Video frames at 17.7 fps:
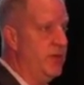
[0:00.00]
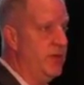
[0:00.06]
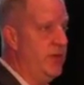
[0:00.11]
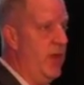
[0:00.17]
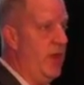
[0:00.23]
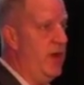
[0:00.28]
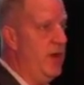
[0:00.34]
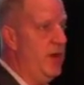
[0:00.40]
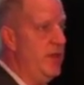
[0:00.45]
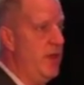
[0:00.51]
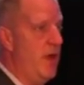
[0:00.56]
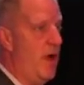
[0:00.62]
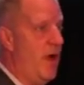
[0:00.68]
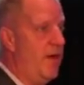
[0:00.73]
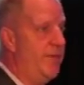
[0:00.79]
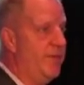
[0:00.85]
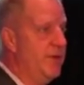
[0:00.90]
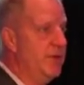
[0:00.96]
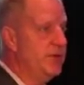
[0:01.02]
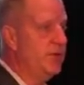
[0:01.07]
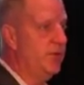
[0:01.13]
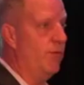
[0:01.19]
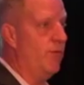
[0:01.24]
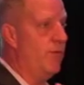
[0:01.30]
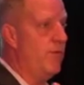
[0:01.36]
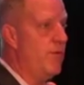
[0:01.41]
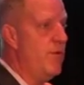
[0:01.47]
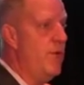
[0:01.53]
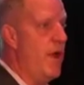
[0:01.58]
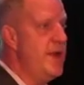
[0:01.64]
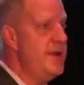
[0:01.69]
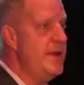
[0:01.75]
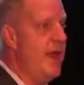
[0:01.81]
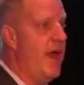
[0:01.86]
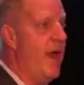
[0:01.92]
Get in the office
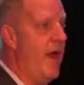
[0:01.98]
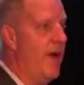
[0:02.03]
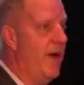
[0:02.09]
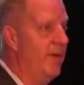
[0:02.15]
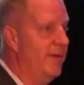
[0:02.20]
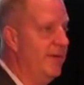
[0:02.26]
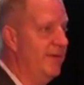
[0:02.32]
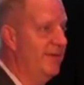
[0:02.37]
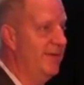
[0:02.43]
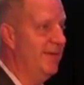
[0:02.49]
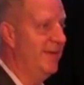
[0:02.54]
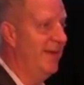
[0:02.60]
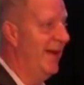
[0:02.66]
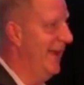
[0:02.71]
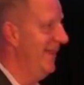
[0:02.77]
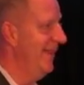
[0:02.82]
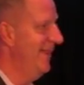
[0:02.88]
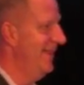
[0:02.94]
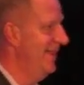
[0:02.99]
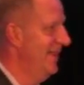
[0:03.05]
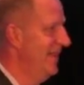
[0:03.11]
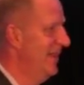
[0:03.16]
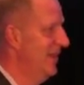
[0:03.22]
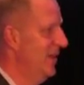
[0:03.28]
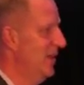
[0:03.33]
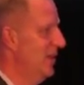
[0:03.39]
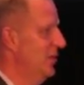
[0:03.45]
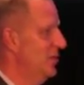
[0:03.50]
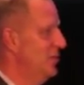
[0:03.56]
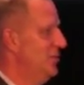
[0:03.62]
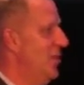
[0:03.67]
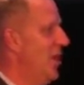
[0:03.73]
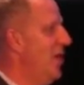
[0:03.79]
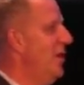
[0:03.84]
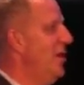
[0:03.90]
right now, right?
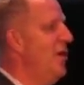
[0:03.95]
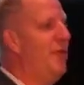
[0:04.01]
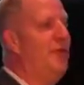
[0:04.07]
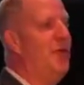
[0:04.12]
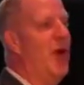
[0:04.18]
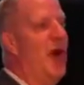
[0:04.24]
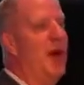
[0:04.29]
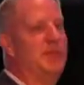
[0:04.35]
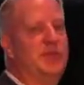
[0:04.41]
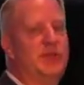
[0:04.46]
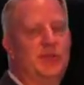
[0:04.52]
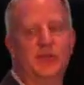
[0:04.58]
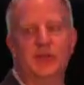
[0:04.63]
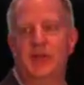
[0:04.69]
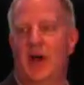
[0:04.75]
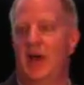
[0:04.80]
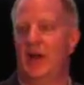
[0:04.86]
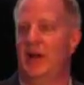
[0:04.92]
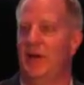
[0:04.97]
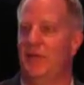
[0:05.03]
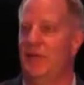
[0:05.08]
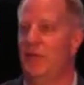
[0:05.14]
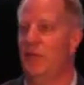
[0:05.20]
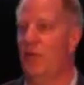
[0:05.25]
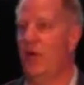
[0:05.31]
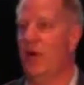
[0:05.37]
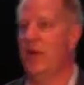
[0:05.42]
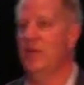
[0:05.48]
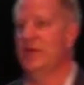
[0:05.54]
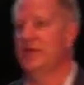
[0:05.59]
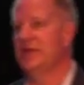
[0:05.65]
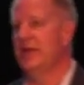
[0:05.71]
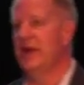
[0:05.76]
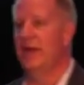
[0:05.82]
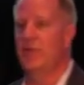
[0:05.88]
There's not enough ups, there's not enough
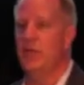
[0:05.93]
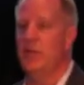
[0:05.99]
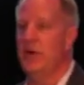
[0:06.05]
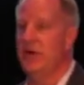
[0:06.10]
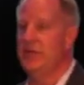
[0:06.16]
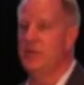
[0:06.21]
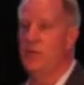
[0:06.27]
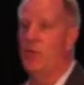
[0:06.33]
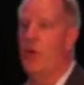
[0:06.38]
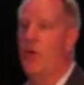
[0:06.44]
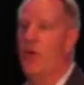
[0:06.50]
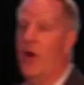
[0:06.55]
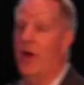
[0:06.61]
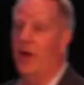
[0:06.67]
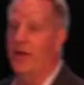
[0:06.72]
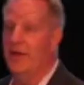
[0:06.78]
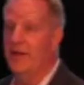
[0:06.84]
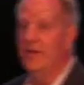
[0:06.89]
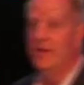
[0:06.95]
appointments, and everybody's a moron.